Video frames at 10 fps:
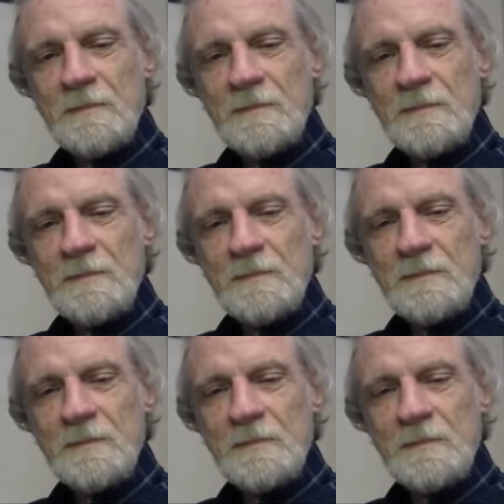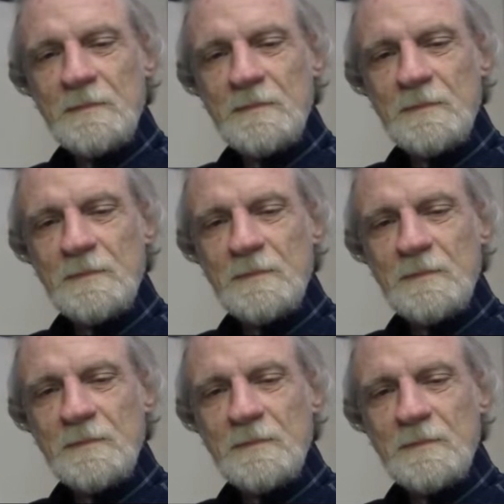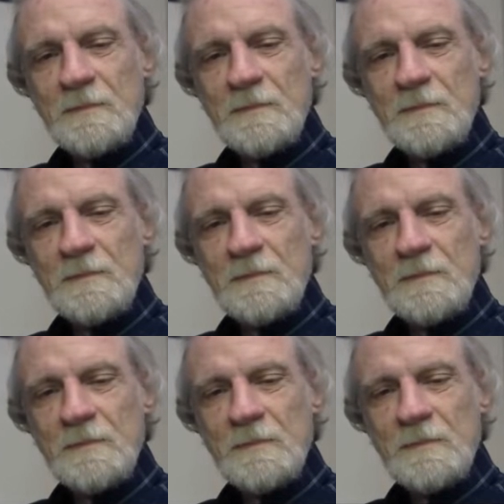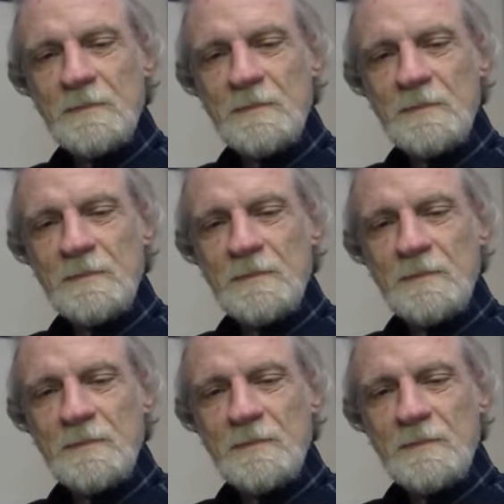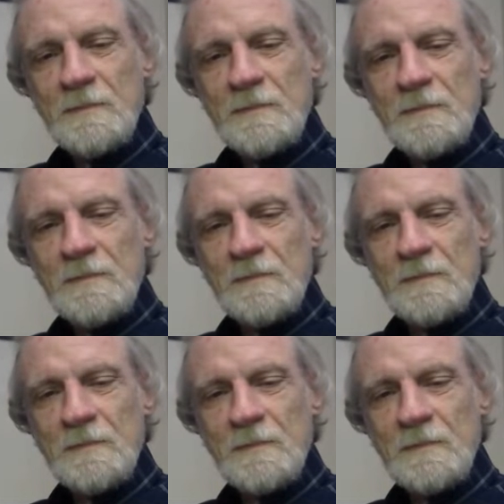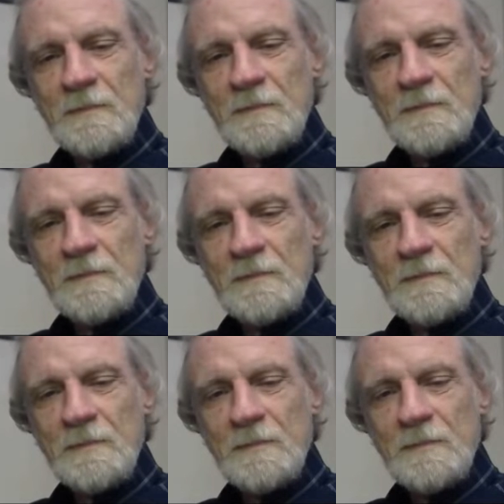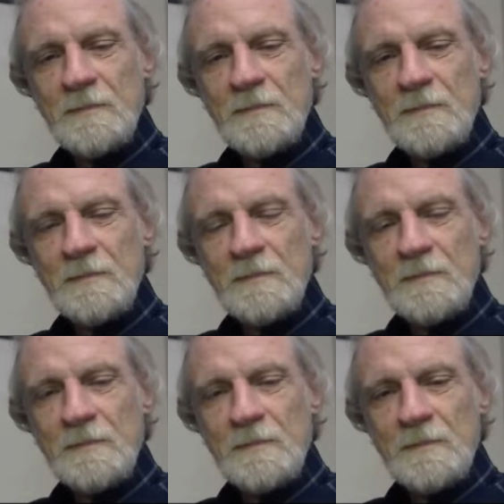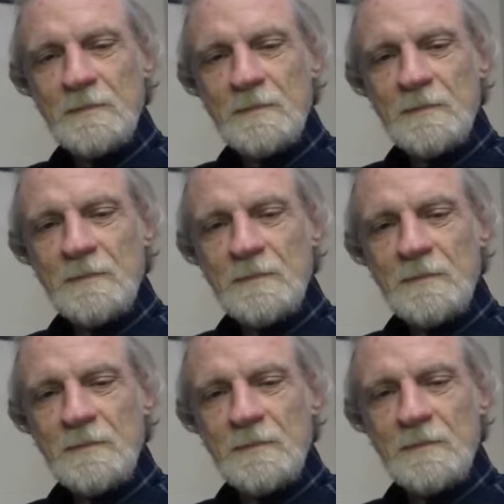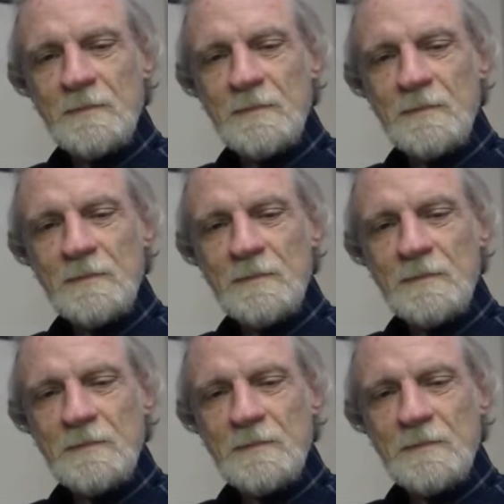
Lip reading: (silent)